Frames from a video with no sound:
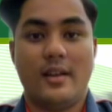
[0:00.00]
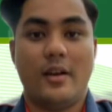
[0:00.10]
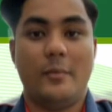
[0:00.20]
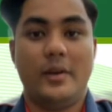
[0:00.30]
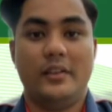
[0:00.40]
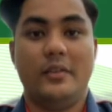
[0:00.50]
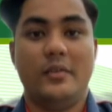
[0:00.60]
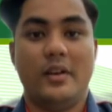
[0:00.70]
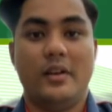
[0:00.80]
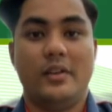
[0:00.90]
how breathing
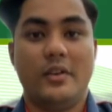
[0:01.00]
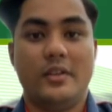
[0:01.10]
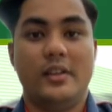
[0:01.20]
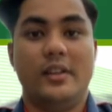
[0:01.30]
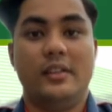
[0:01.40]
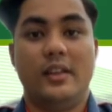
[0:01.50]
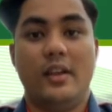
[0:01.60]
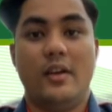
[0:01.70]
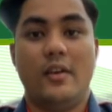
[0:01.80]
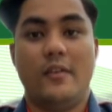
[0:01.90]
works, know the
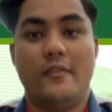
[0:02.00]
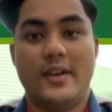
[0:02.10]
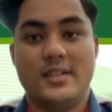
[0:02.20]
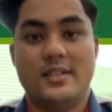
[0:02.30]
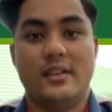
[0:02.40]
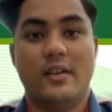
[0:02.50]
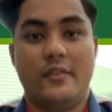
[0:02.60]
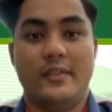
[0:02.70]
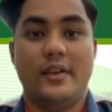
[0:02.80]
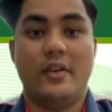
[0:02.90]
detailed function of
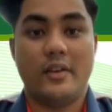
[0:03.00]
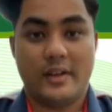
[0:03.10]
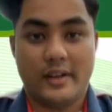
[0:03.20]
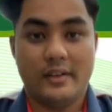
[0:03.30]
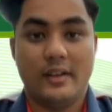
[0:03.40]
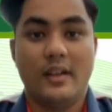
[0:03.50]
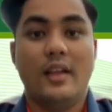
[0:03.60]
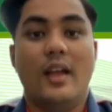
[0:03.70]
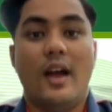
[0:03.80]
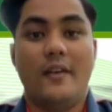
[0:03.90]
the organ.
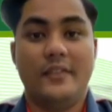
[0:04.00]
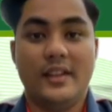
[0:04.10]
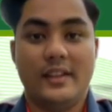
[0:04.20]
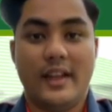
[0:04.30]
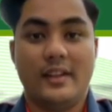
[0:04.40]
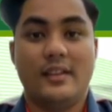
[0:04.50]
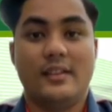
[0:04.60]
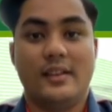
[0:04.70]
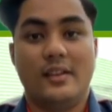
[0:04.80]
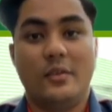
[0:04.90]
After that,
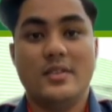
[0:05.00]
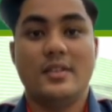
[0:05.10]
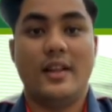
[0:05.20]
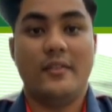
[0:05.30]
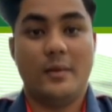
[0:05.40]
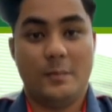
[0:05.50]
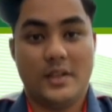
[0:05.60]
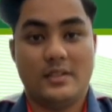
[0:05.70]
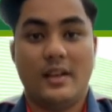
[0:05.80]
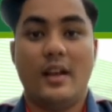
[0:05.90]
the quiz level
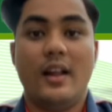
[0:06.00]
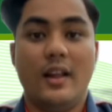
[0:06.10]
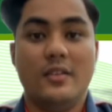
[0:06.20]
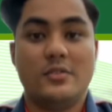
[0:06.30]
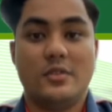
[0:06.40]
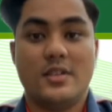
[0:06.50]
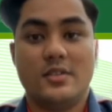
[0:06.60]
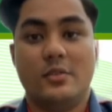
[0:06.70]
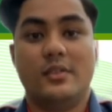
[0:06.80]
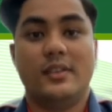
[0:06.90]
page allows students
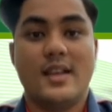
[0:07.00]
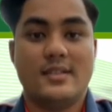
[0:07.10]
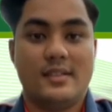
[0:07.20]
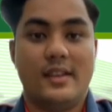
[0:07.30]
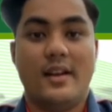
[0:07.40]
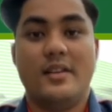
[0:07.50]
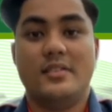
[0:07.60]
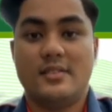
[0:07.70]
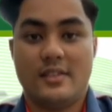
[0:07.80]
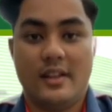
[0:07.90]
to test their
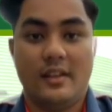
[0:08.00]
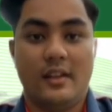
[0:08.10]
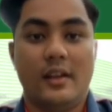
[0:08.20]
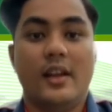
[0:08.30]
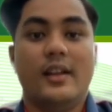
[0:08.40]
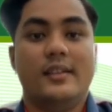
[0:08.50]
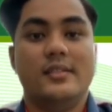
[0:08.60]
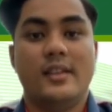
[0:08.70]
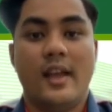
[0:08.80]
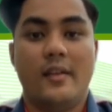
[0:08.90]
understanding. This
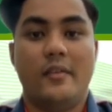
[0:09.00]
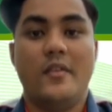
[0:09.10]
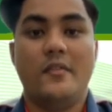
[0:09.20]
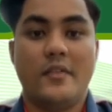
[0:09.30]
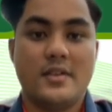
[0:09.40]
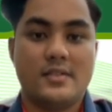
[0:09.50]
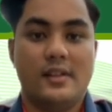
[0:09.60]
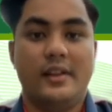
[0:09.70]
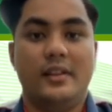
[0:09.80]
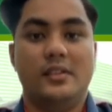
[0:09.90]
helps reinforce
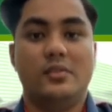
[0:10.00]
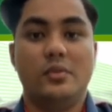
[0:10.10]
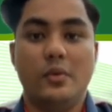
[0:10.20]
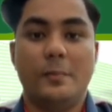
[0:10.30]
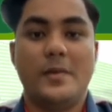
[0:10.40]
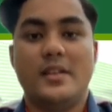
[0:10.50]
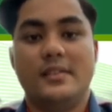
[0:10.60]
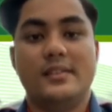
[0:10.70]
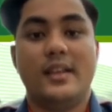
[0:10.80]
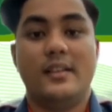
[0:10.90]
learning through
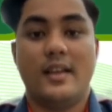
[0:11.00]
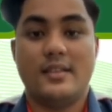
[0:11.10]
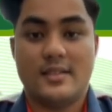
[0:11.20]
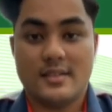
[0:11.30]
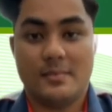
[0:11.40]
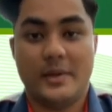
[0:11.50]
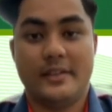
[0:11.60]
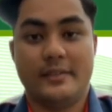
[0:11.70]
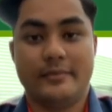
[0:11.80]
practice and assessment.